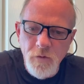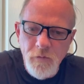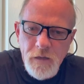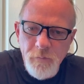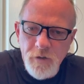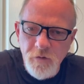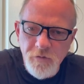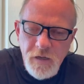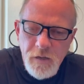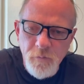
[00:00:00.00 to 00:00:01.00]
in that because
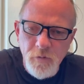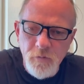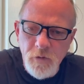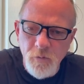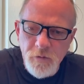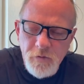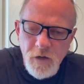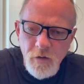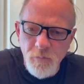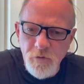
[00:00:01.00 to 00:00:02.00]
I am a
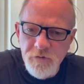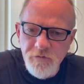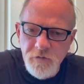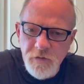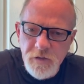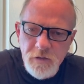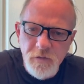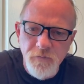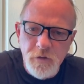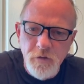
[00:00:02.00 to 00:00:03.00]
retired police
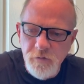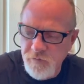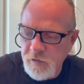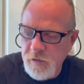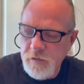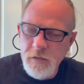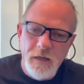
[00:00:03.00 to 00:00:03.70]
detective in good standing.